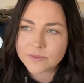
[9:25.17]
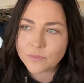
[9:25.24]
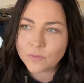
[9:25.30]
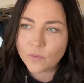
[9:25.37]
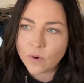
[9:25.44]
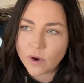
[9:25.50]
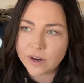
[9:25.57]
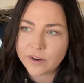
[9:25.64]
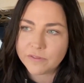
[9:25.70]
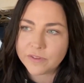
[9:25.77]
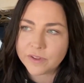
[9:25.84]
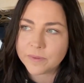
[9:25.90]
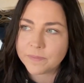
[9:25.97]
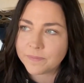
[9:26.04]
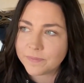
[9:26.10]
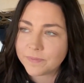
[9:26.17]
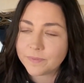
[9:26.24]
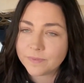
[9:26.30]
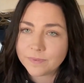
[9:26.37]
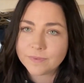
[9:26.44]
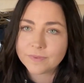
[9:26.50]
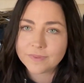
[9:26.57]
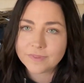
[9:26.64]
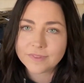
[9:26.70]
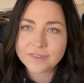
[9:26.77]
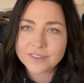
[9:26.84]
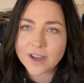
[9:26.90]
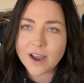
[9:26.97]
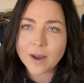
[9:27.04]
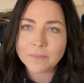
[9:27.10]
one of the
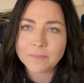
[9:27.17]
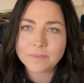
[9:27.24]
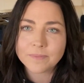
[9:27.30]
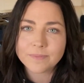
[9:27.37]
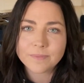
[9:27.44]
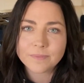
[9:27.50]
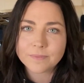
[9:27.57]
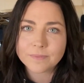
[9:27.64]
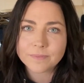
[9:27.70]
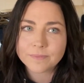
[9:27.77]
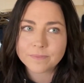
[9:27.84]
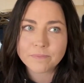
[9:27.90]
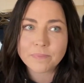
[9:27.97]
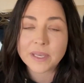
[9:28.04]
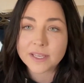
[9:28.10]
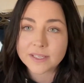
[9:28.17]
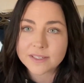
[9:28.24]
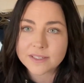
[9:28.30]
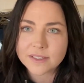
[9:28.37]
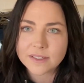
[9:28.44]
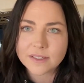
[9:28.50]
top biggest